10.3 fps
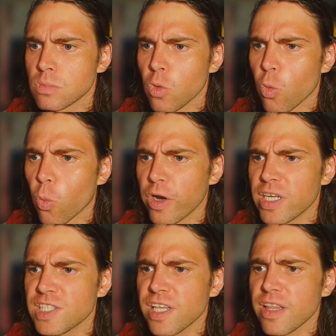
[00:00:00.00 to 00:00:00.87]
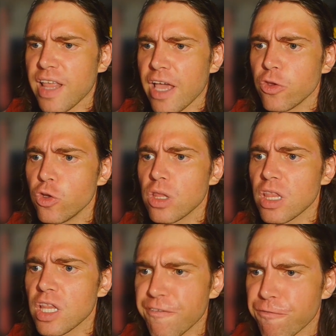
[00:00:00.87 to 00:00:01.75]
What is it that you
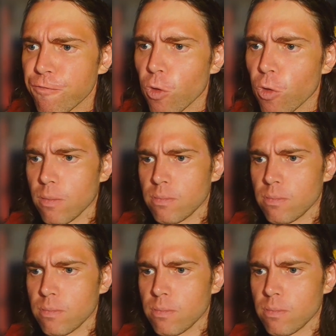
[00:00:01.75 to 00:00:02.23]
live for?